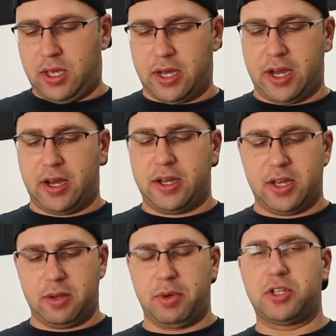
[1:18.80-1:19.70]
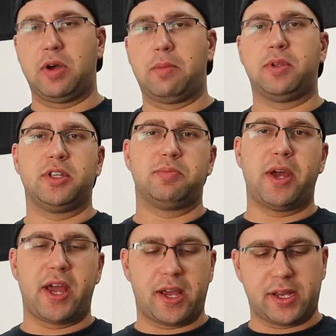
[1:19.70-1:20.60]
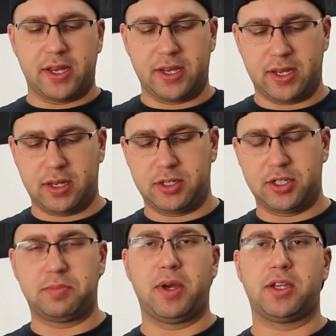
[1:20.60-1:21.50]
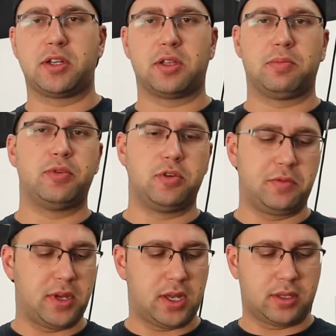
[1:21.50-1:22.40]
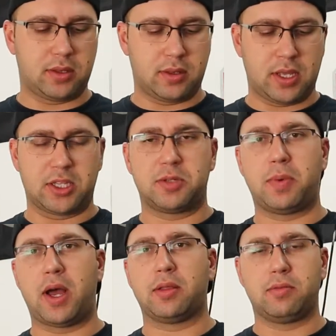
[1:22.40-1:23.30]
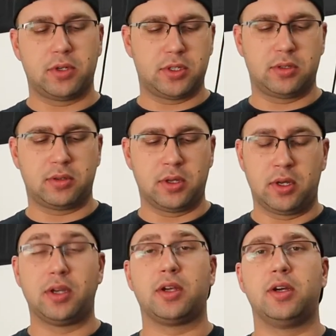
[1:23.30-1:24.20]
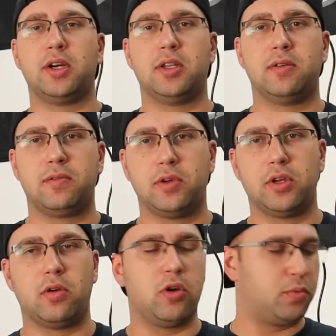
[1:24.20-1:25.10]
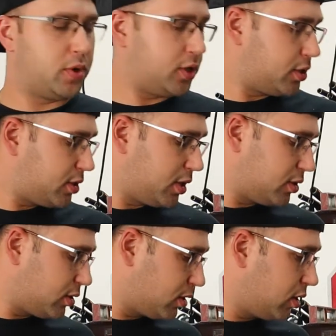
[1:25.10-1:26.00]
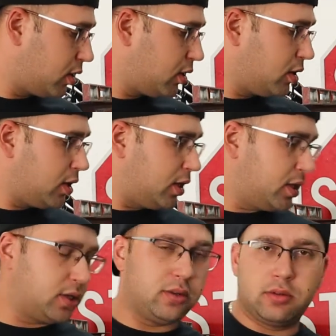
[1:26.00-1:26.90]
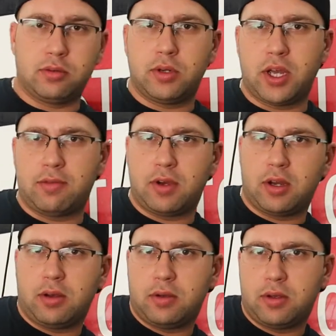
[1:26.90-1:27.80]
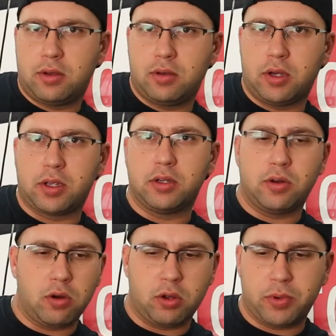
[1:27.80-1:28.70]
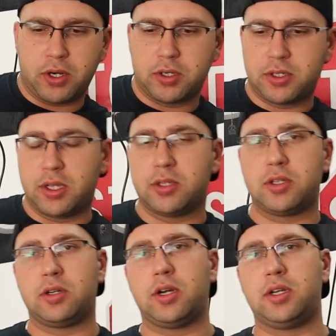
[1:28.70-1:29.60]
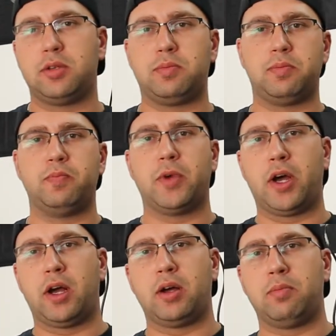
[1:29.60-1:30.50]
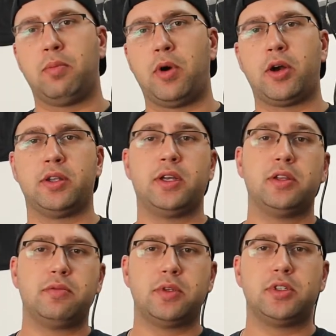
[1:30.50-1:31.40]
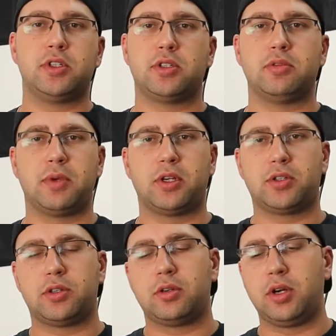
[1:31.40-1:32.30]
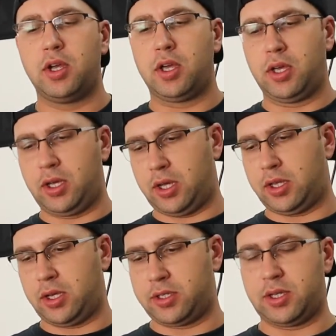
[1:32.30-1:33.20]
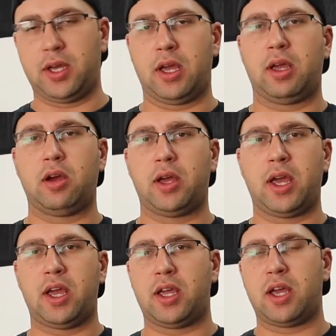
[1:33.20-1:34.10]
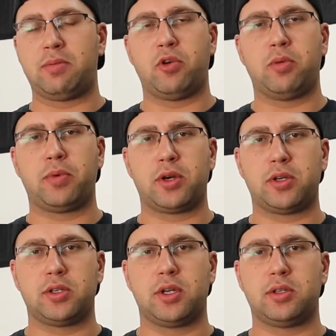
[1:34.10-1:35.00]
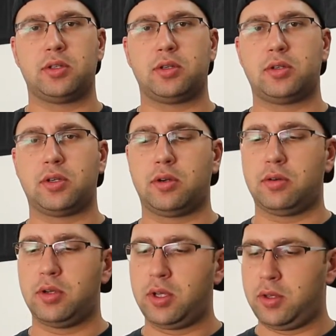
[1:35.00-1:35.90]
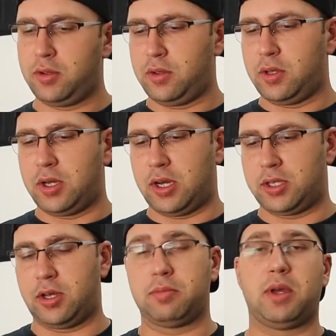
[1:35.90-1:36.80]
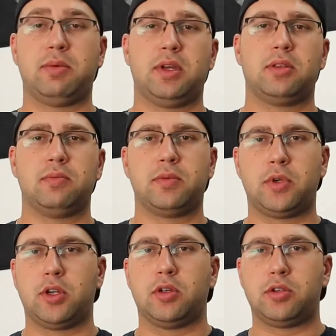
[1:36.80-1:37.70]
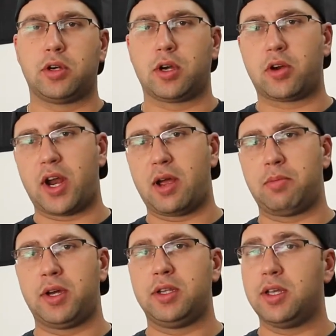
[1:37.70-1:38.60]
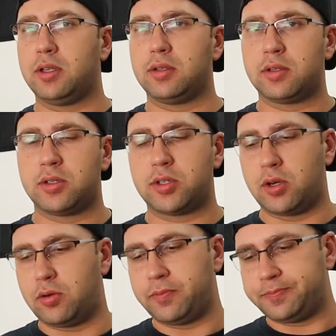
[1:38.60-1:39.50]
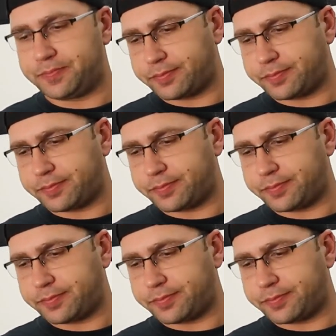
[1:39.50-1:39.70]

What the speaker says: by swapping this back, it just basically proved that that spot wasn't good for the oil pressure sensor. And I do have a good oil pressure sensor. I did bought another one just to make sure, and it's a AEM oil pressure sensor. So I thought maybe took a crap, but it didn't. So